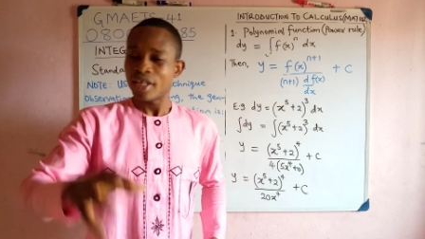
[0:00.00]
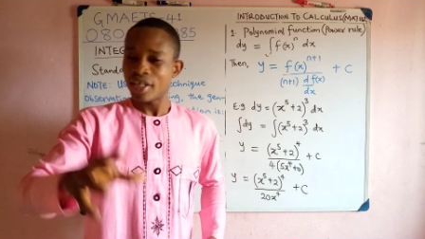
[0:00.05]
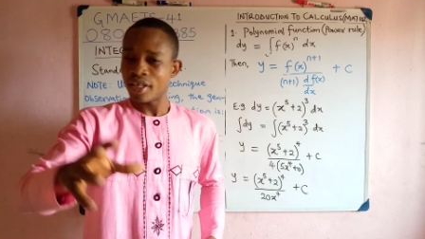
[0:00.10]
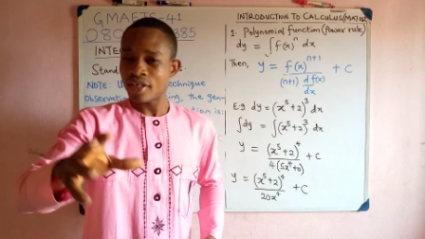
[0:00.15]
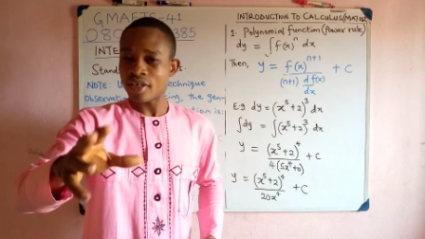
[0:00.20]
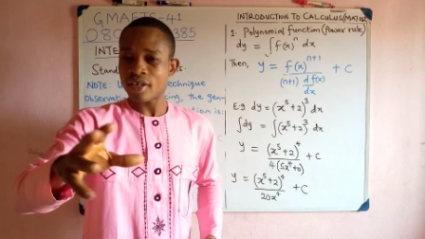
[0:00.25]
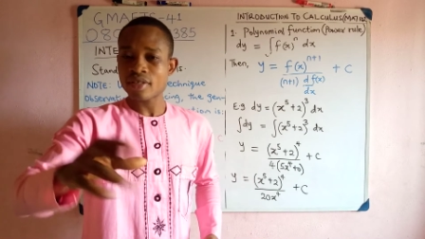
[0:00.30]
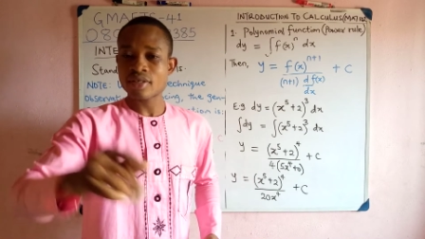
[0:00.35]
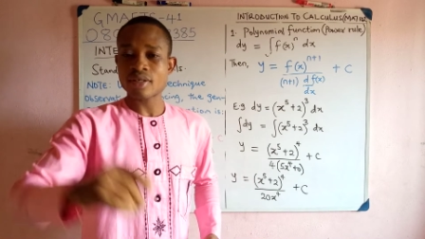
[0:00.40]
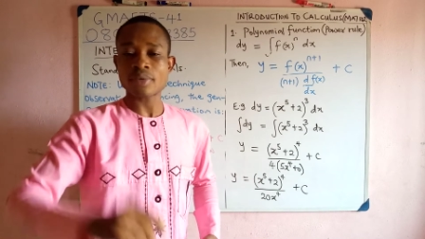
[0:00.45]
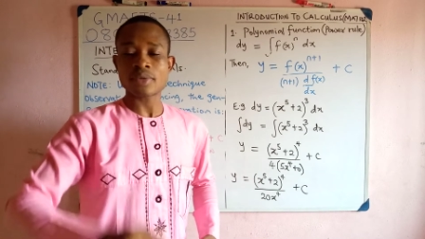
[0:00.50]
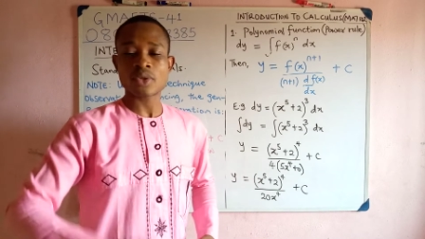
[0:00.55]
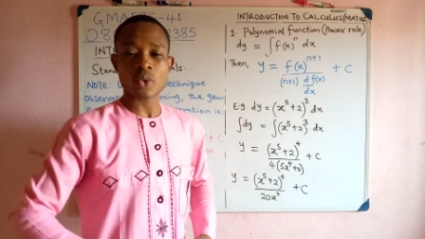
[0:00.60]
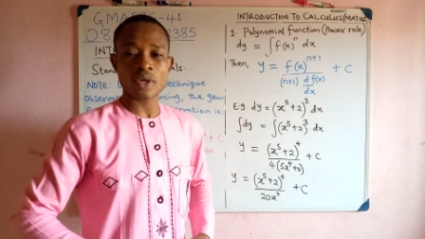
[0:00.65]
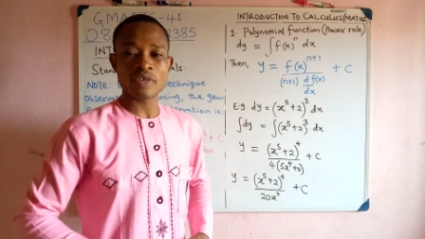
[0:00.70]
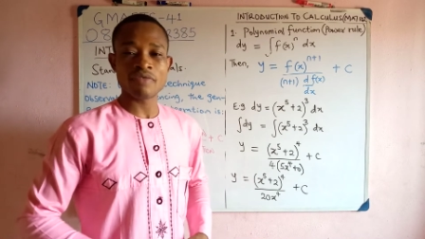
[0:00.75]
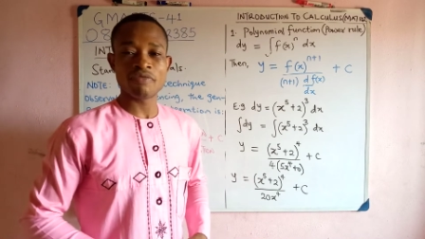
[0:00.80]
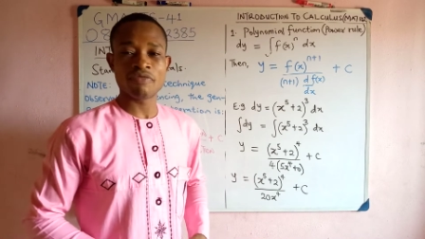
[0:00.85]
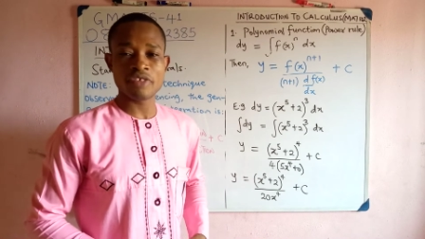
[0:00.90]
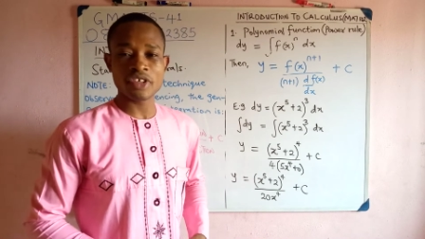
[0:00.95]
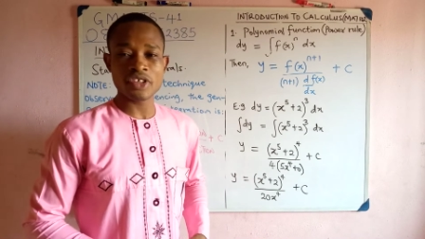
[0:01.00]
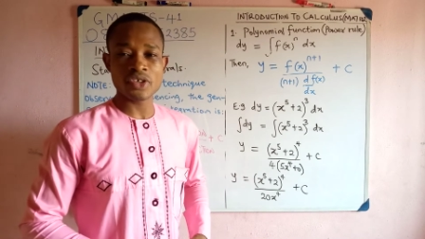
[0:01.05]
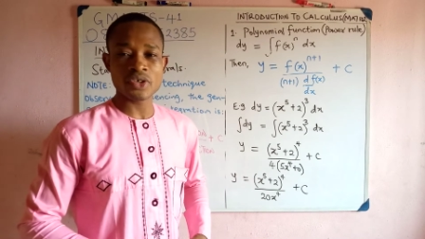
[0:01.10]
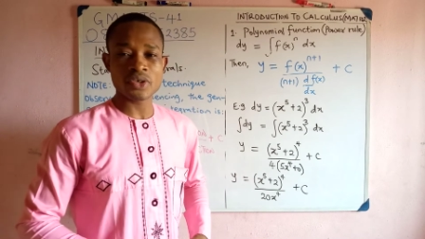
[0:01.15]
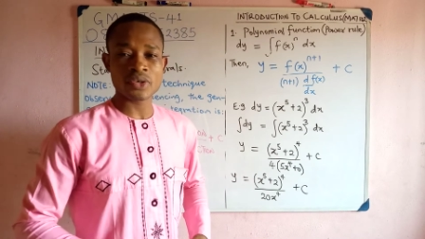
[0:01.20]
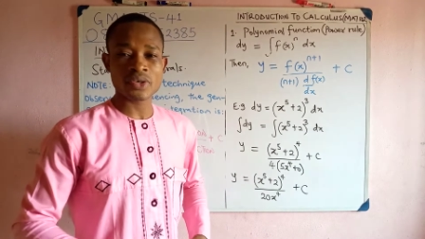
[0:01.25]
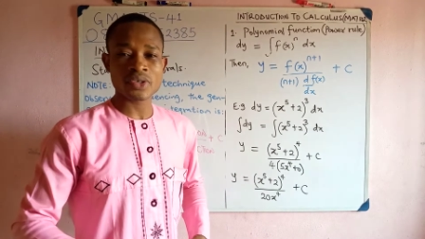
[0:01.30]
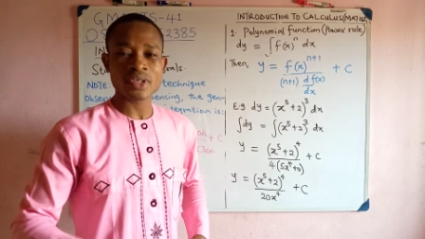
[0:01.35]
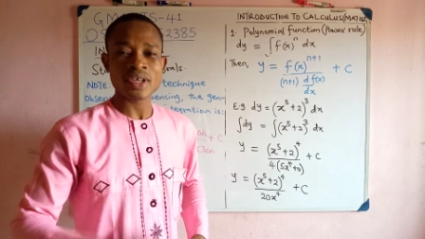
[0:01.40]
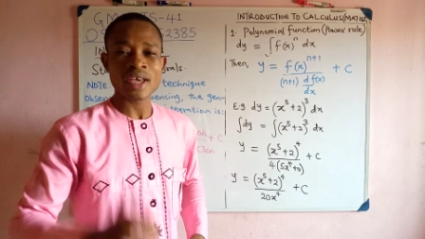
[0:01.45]
In our subsequent
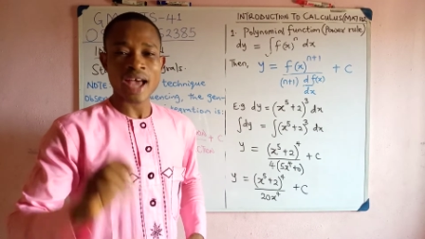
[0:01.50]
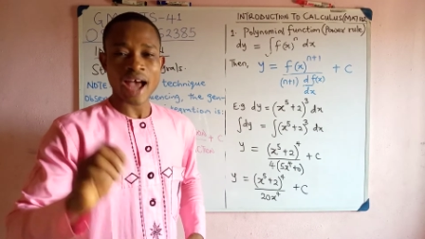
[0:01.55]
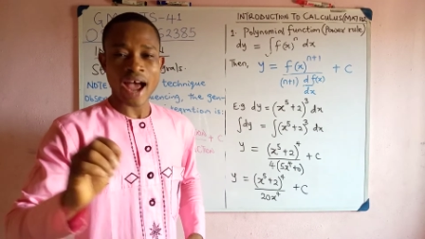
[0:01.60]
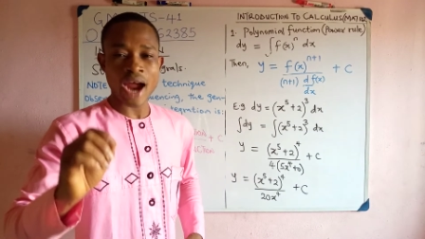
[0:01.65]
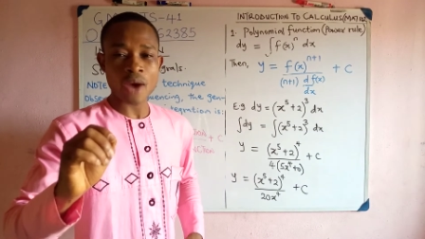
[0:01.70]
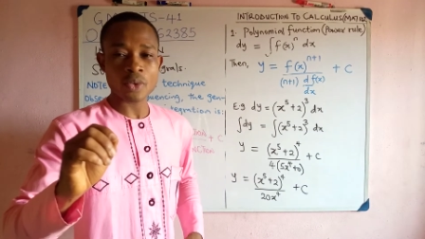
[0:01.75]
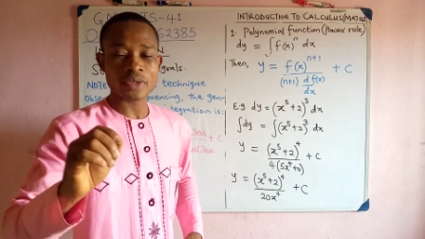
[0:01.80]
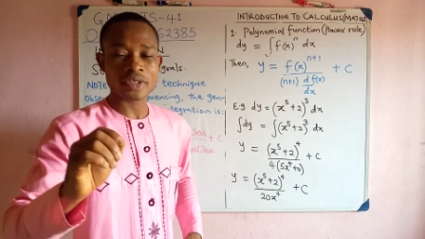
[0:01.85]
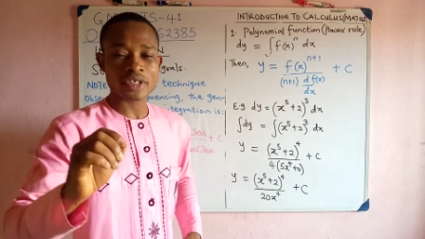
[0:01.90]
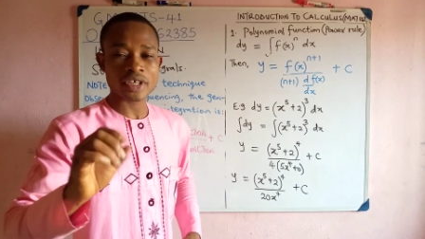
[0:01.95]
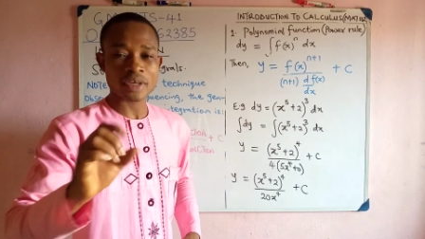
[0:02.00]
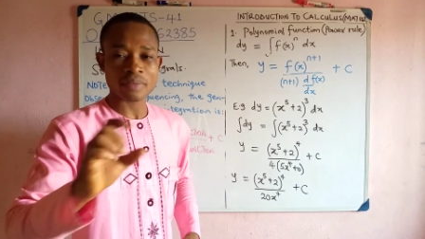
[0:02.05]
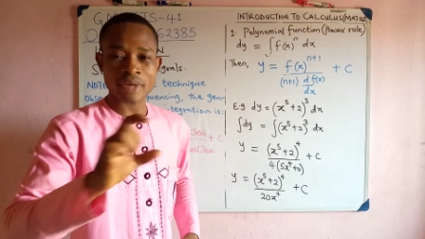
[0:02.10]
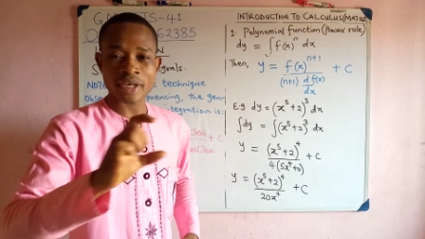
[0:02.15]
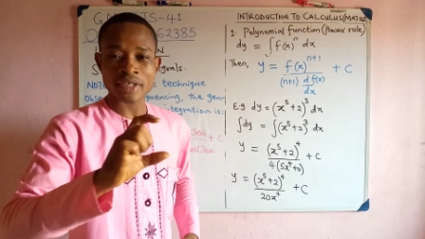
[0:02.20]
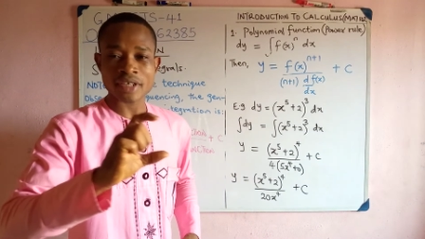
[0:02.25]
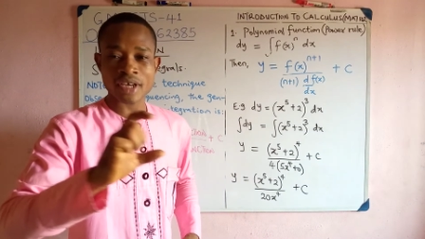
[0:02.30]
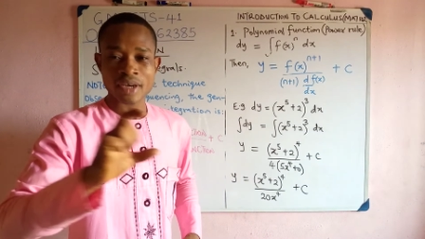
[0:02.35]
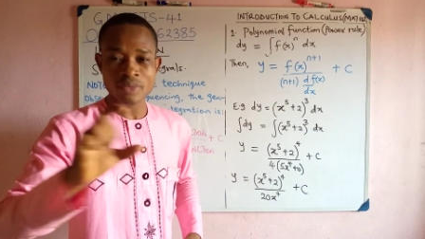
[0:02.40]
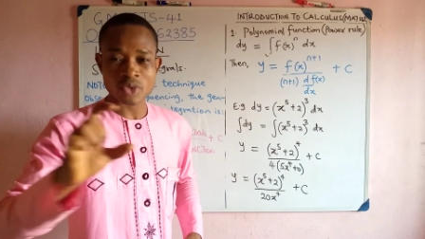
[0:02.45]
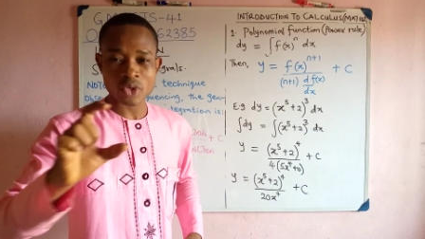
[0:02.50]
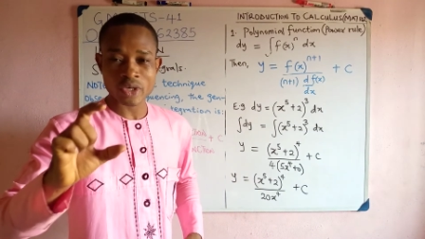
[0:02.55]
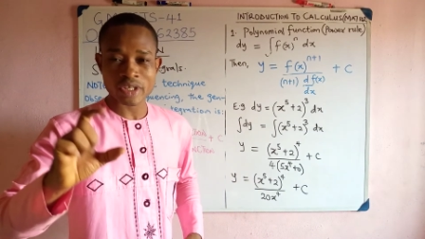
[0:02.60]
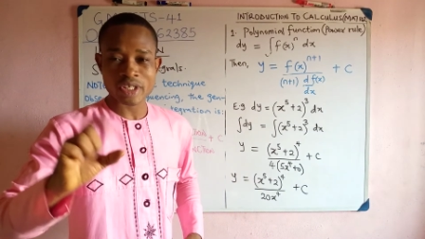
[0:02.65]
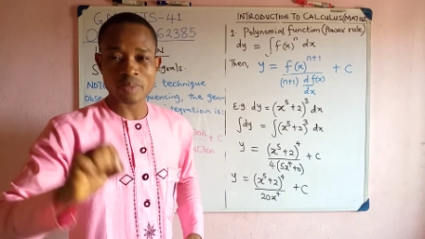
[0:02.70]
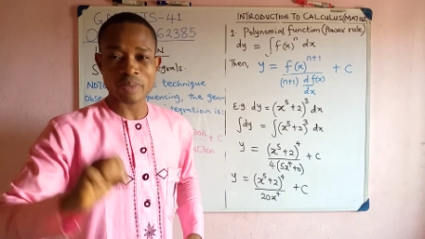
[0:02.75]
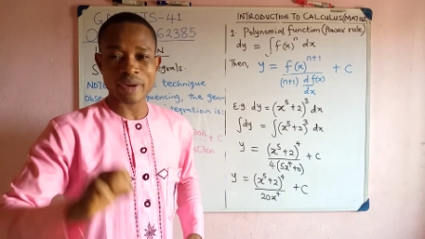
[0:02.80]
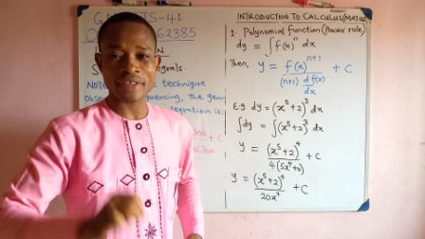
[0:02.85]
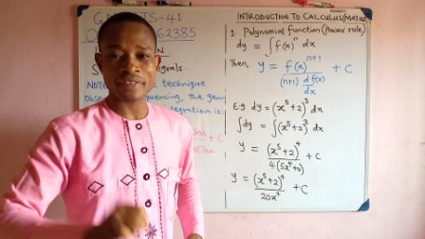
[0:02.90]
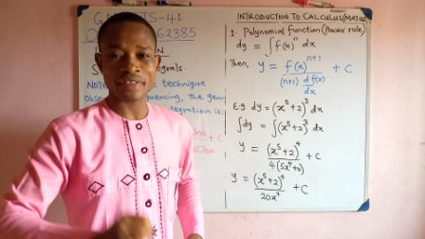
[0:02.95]
videos, I will take my time to
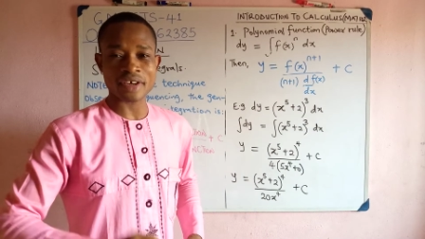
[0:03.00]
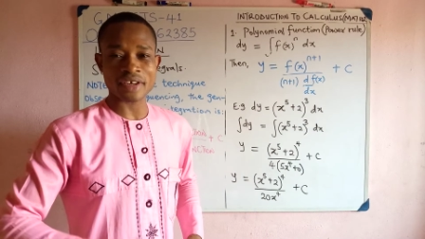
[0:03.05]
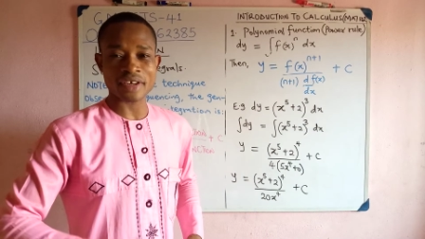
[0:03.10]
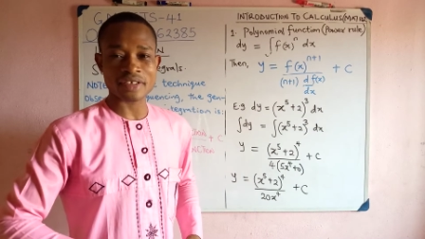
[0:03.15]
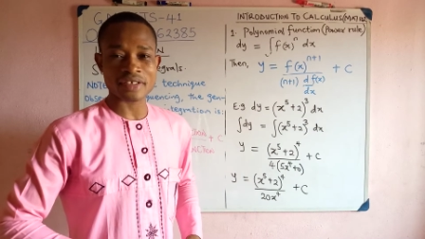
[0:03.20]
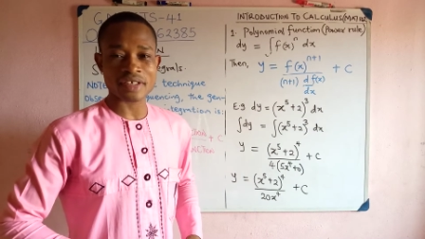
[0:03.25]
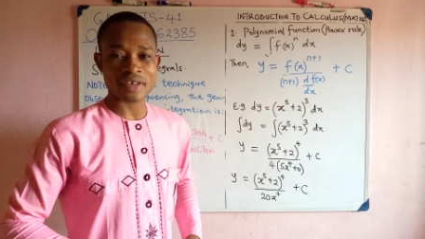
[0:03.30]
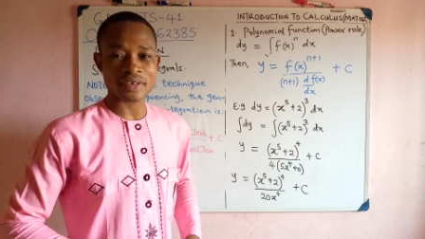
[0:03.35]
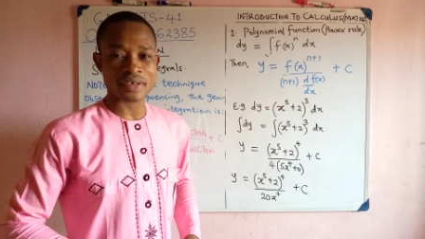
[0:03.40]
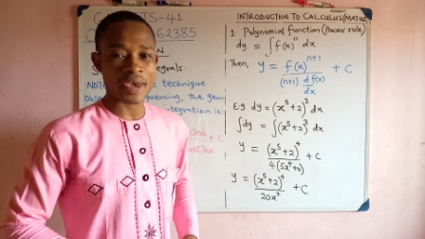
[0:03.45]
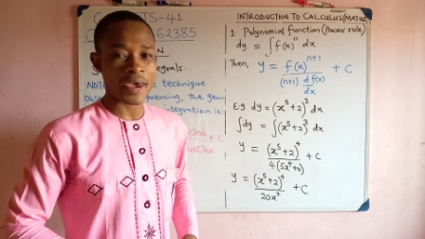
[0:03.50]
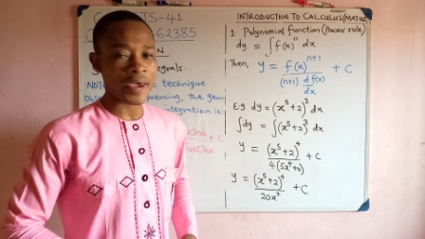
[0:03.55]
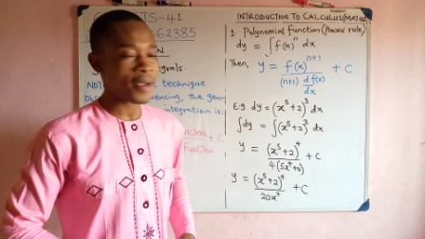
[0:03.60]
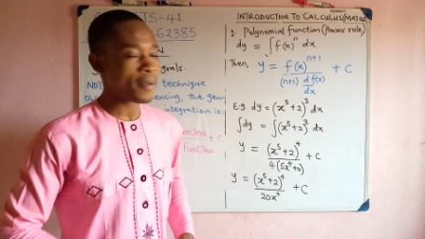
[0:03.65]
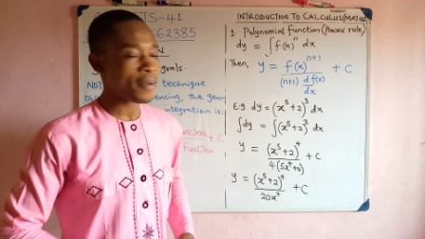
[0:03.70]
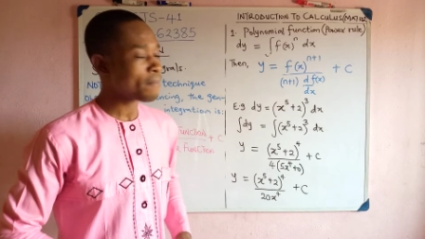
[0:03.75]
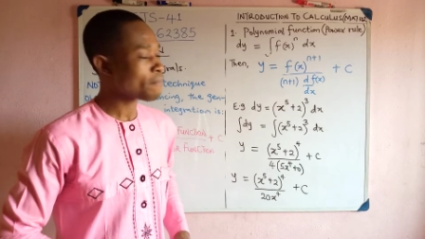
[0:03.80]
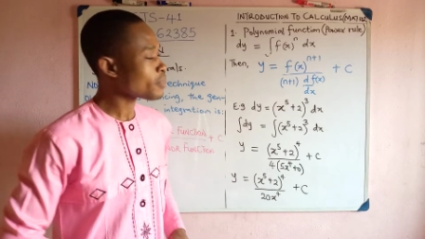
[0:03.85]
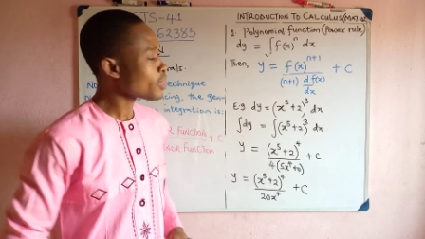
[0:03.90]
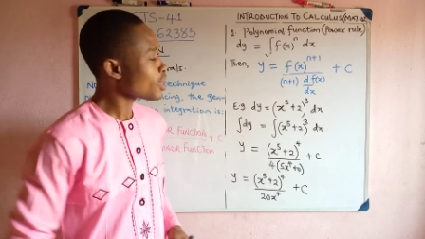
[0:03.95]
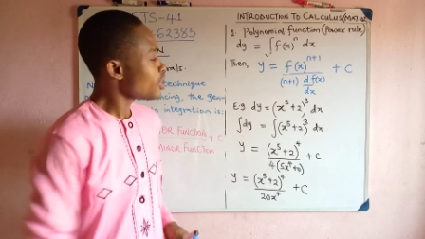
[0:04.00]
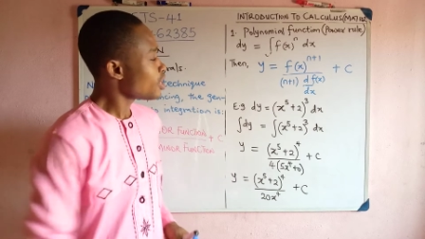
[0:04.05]
explain that. Is that okay?